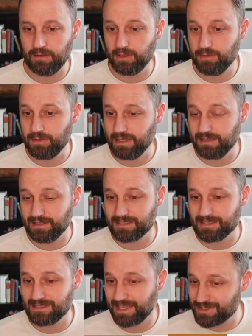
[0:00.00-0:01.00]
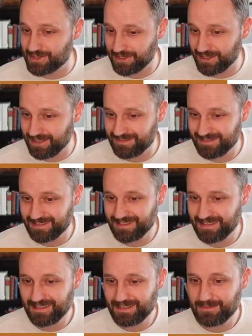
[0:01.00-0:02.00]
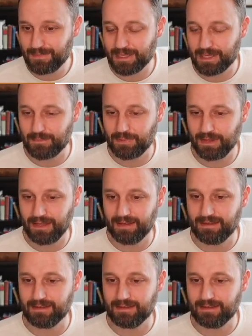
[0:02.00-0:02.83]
that he did this intentionally, but he played